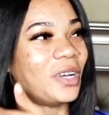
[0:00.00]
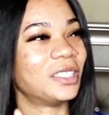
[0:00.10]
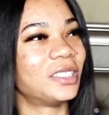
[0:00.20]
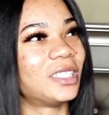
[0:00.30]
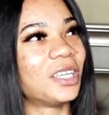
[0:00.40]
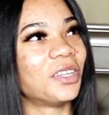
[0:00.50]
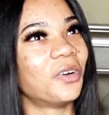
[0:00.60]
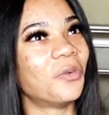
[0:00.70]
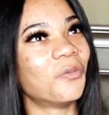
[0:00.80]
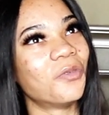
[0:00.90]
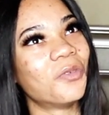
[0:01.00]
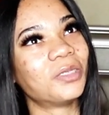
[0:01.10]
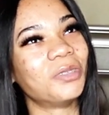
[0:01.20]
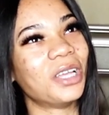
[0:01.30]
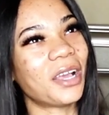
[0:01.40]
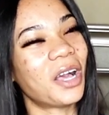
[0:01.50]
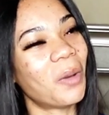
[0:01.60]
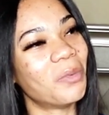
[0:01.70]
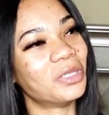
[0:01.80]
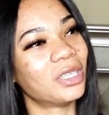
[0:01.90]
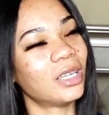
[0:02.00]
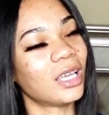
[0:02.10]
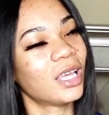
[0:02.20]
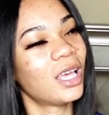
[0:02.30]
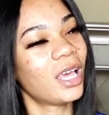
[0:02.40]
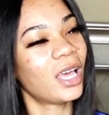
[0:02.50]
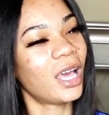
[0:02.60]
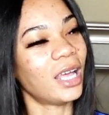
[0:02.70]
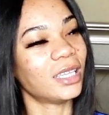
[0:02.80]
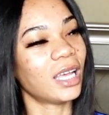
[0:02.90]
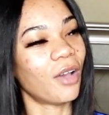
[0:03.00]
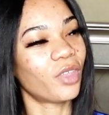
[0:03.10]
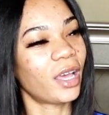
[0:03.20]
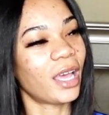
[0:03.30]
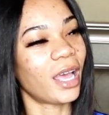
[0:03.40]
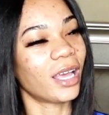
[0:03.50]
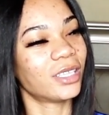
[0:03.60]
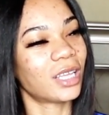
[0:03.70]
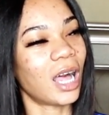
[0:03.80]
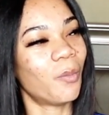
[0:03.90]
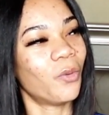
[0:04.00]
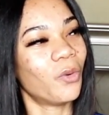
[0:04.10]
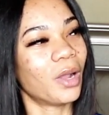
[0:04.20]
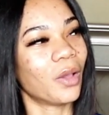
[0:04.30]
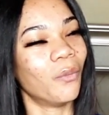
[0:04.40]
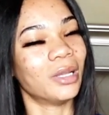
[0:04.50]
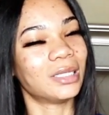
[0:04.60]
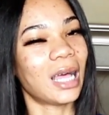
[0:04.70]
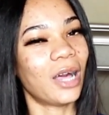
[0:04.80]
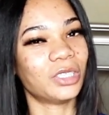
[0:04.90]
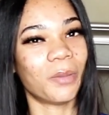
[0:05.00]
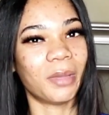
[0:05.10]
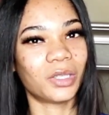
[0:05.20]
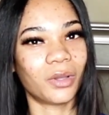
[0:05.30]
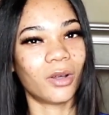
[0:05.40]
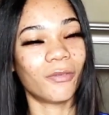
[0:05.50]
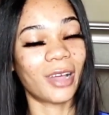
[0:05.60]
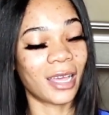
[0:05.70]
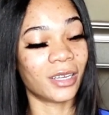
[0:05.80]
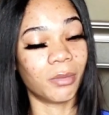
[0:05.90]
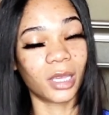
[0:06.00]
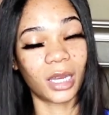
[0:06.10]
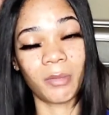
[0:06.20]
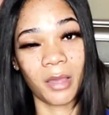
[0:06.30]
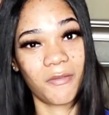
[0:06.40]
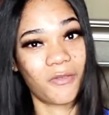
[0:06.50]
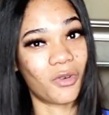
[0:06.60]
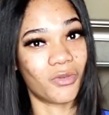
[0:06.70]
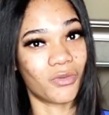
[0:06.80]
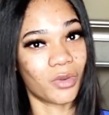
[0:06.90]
I just seen somebody had commented like, I think after I had asked Capo like how's your mental health, I ended up looking at my phone.